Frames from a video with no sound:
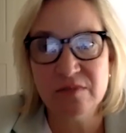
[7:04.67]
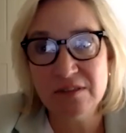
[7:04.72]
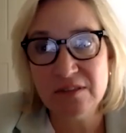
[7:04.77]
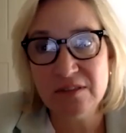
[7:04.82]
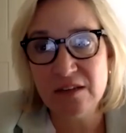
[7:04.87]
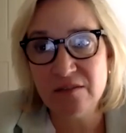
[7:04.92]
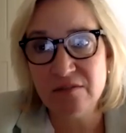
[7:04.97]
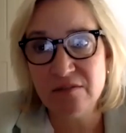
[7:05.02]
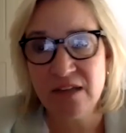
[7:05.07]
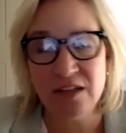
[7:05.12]

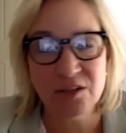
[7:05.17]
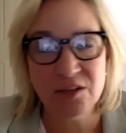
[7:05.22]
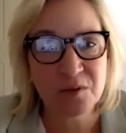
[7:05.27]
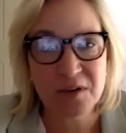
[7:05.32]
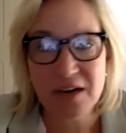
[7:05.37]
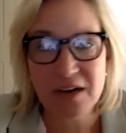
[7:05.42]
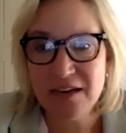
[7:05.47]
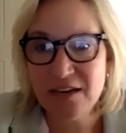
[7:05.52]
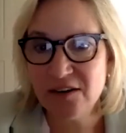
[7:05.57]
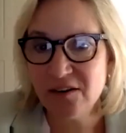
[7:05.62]
that's
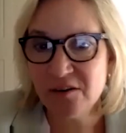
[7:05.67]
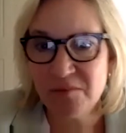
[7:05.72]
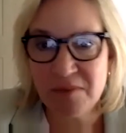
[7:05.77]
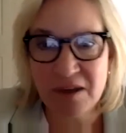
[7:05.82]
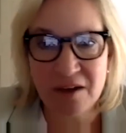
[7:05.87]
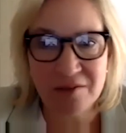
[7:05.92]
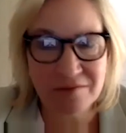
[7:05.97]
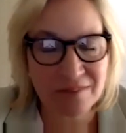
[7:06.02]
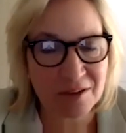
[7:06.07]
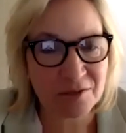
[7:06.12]
what I hear
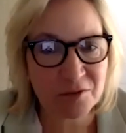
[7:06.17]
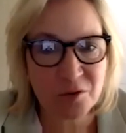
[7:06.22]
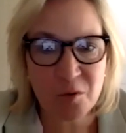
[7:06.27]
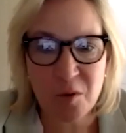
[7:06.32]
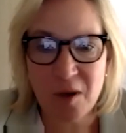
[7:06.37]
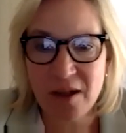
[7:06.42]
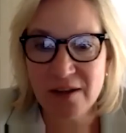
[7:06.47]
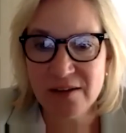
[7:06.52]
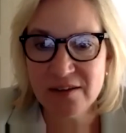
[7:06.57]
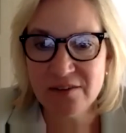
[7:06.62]
about, those
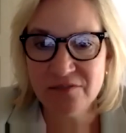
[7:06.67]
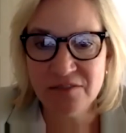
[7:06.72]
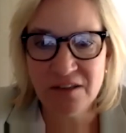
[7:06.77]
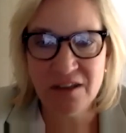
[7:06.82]
quality of